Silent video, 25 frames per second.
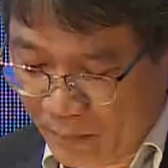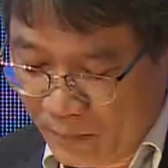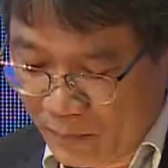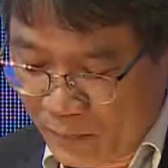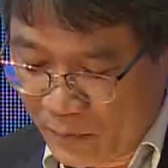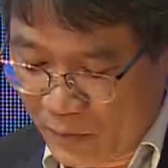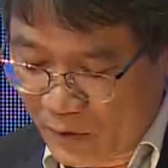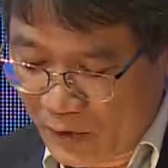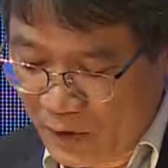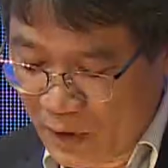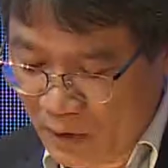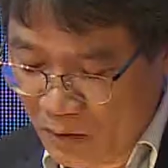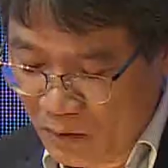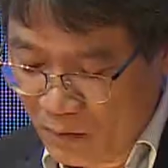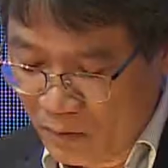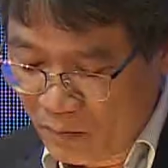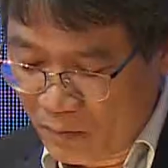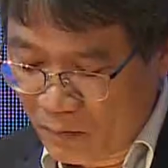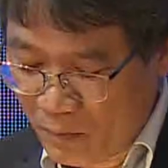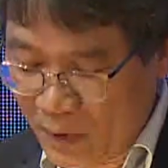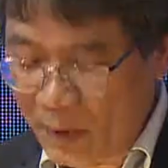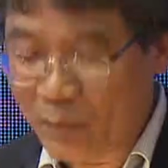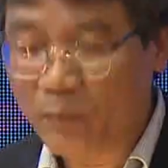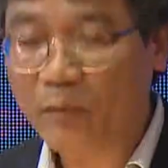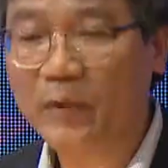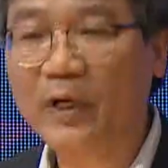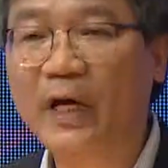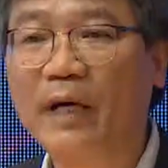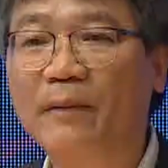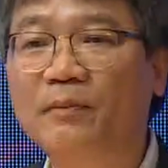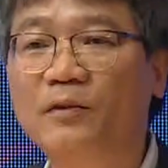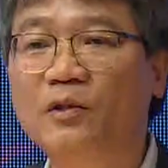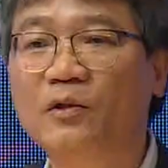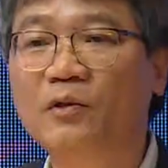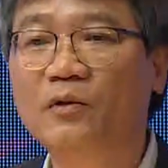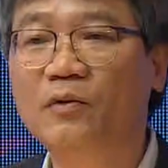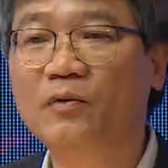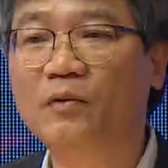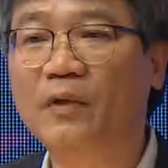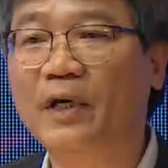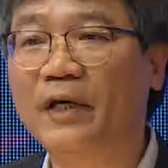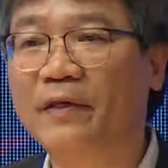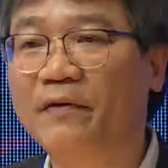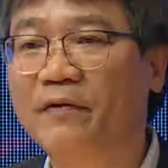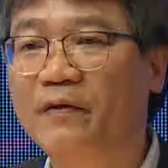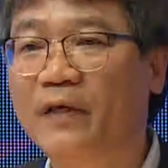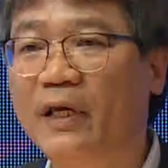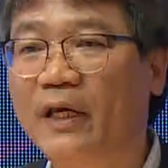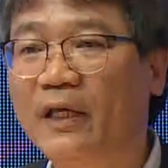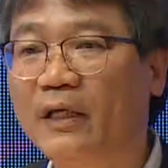So what we have to do, I
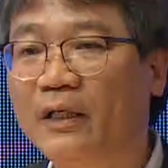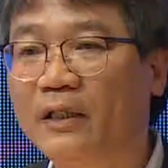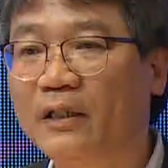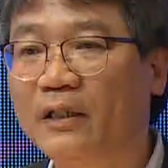think,